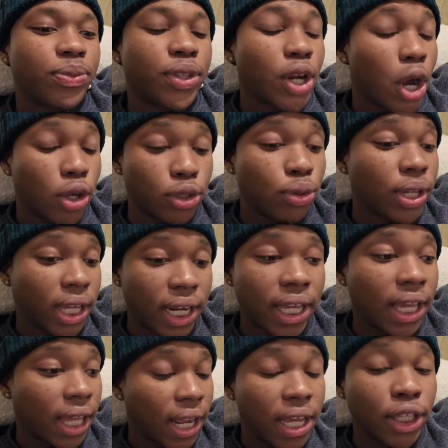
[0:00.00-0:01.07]
The girls who get
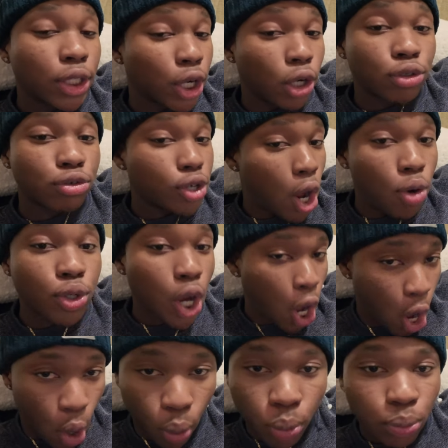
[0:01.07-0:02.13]
it, and the girls who don't,
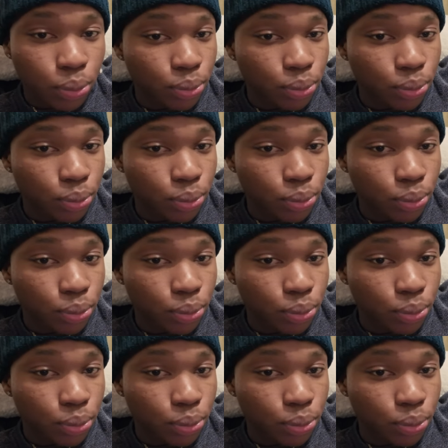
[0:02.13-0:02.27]
don't.